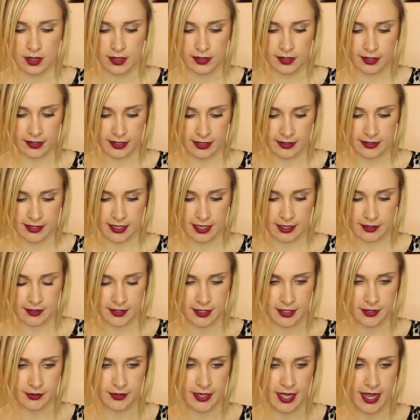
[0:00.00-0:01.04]
look it
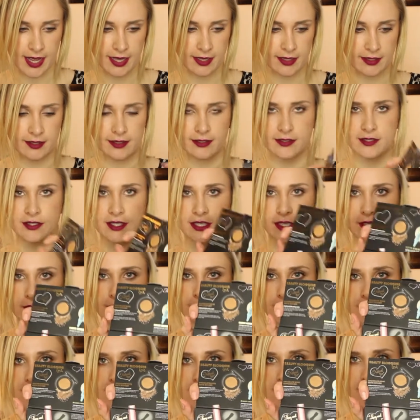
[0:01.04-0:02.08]
tells you like it's
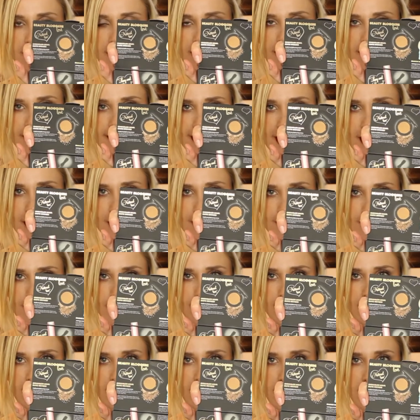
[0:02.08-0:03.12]
cute because it like tells
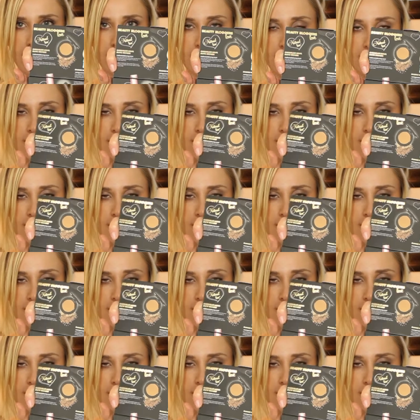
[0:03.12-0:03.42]
you what